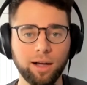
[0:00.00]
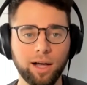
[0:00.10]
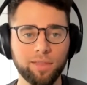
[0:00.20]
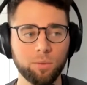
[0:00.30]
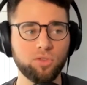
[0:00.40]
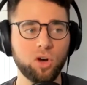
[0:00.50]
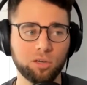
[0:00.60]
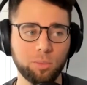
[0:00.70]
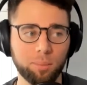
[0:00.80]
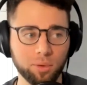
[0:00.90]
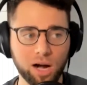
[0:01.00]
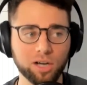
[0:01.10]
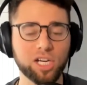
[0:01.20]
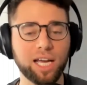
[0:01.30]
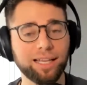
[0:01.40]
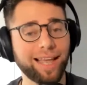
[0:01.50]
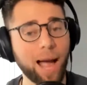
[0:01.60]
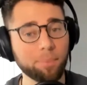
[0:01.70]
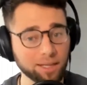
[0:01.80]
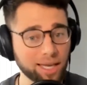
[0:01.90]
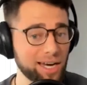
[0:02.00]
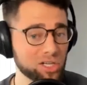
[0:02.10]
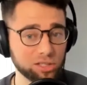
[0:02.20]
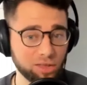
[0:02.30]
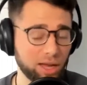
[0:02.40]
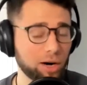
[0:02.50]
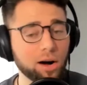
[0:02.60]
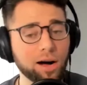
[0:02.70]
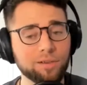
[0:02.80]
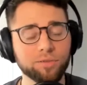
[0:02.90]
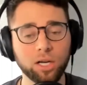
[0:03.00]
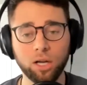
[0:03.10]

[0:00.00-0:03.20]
uh, that we've talked about blockchain and the application thereof.